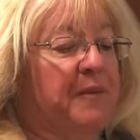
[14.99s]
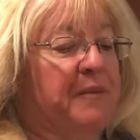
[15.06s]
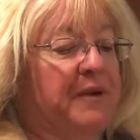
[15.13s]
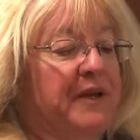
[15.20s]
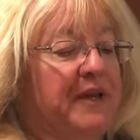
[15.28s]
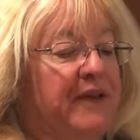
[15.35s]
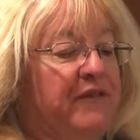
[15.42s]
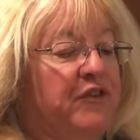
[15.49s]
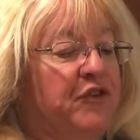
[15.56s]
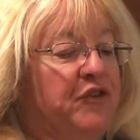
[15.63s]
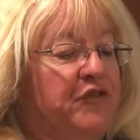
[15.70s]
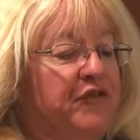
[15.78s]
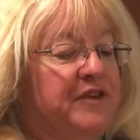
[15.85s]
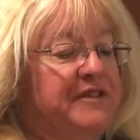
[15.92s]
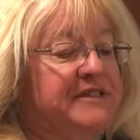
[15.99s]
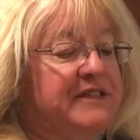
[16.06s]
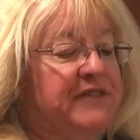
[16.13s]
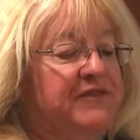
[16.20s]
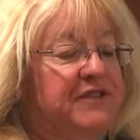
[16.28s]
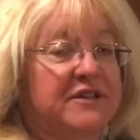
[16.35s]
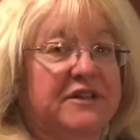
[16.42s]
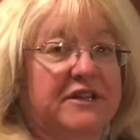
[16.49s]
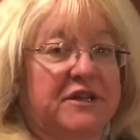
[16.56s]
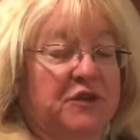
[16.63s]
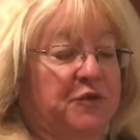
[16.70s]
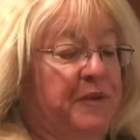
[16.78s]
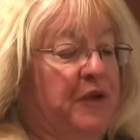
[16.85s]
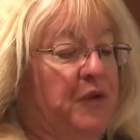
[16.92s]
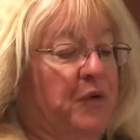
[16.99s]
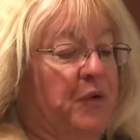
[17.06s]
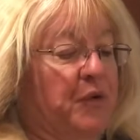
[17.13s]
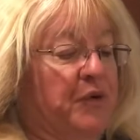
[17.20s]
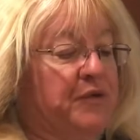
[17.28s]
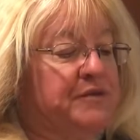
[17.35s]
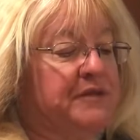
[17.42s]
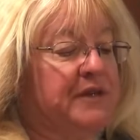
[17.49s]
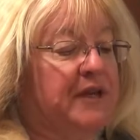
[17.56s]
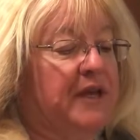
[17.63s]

believe that you've received it and it'll be yours.